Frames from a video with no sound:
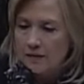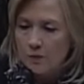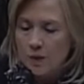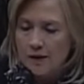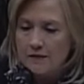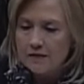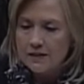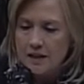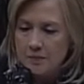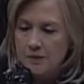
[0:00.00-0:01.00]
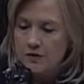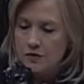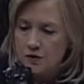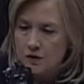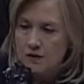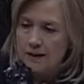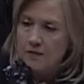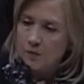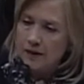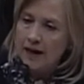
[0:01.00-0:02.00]
one of deep concern,
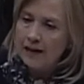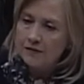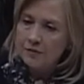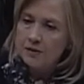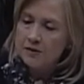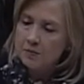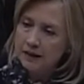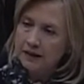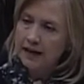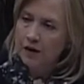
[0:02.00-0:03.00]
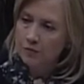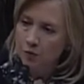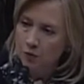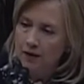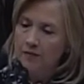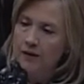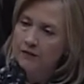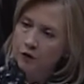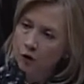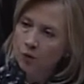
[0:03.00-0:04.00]
and we have to be speaking out more, and we
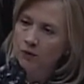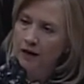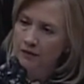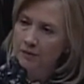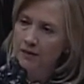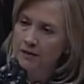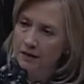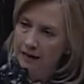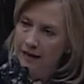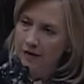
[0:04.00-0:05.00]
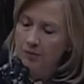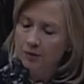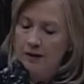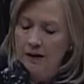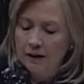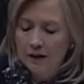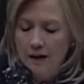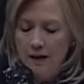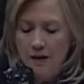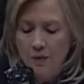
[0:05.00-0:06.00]
have to hold governments accountable.
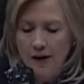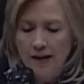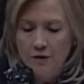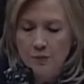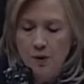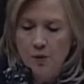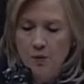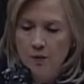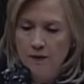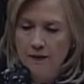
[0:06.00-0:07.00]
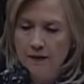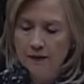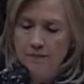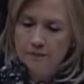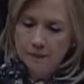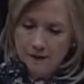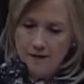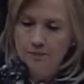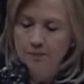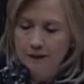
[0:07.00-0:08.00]
When I spoke with
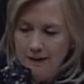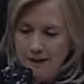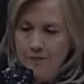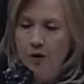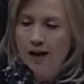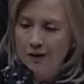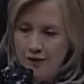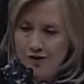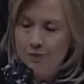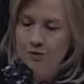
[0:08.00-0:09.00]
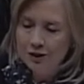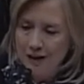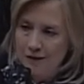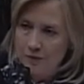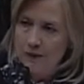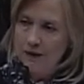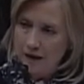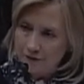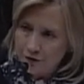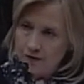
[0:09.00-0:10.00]
the prior Egyptian government
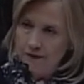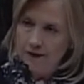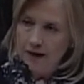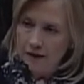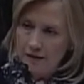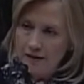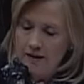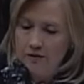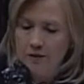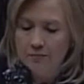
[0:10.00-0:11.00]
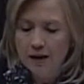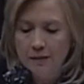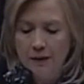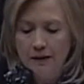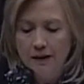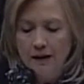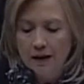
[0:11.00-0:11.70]
after the Alexandria bombing,